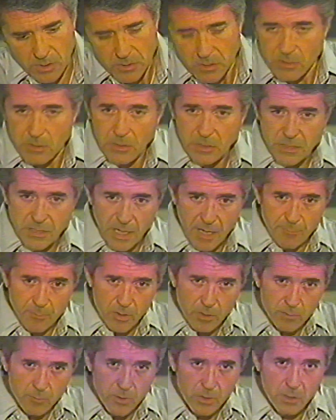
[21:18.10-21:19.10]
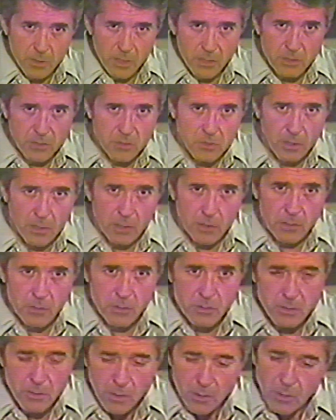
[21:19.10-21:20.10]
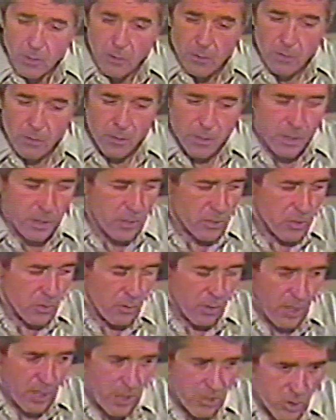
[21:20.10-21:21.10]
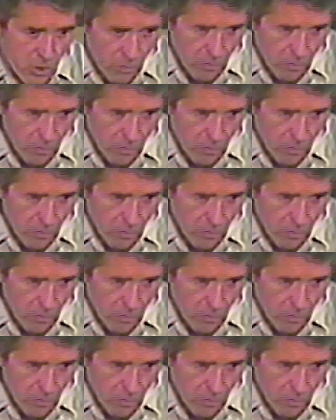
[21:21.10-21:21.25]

has examined him, and the next thing is that he's going to ask you to